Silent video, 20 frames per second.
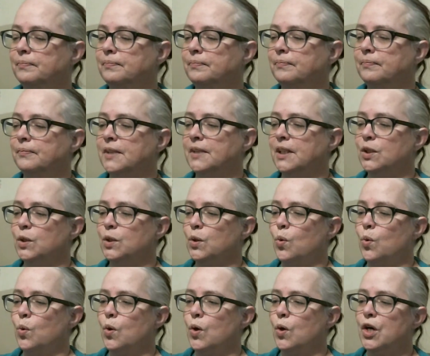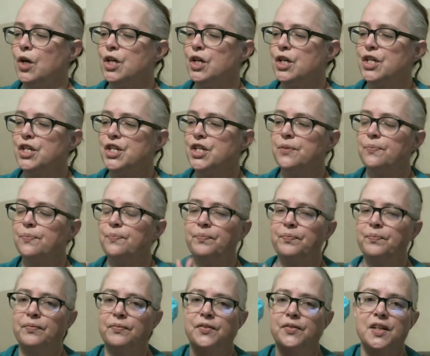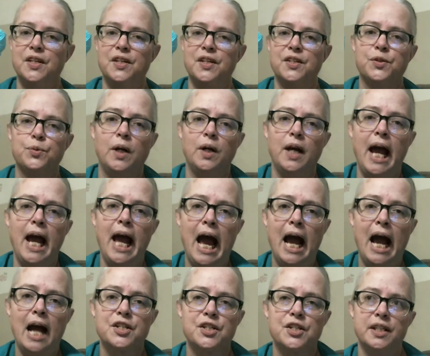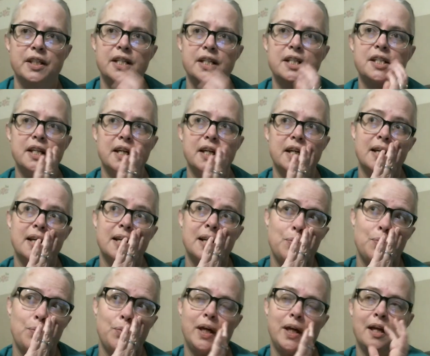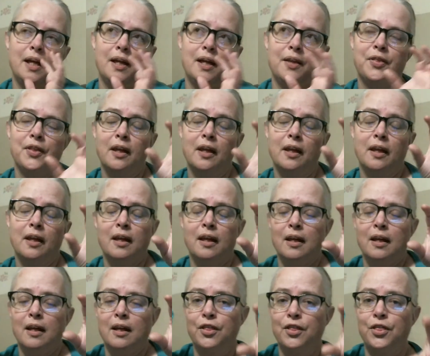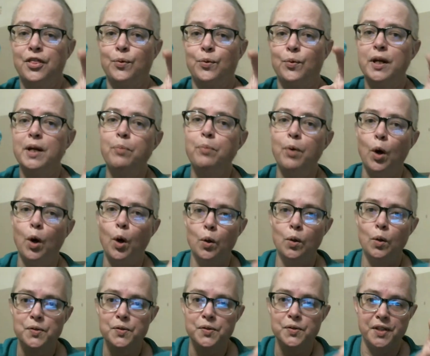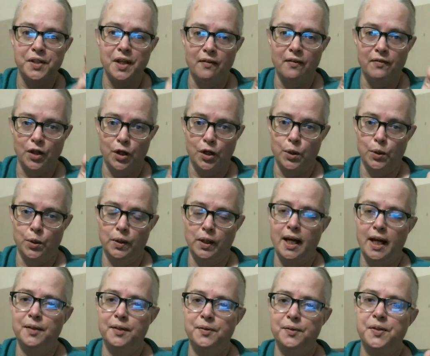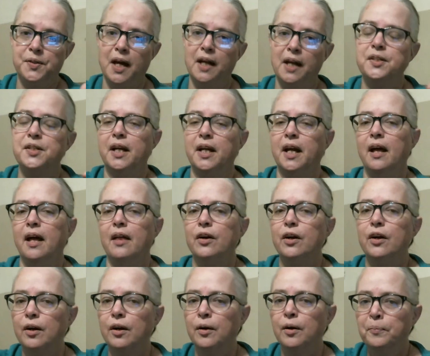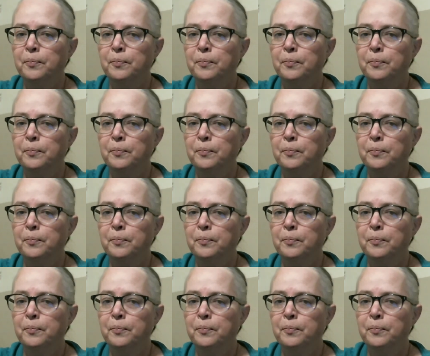the orange. This one I actually did with 3 bowls of the Kool-Aid set together.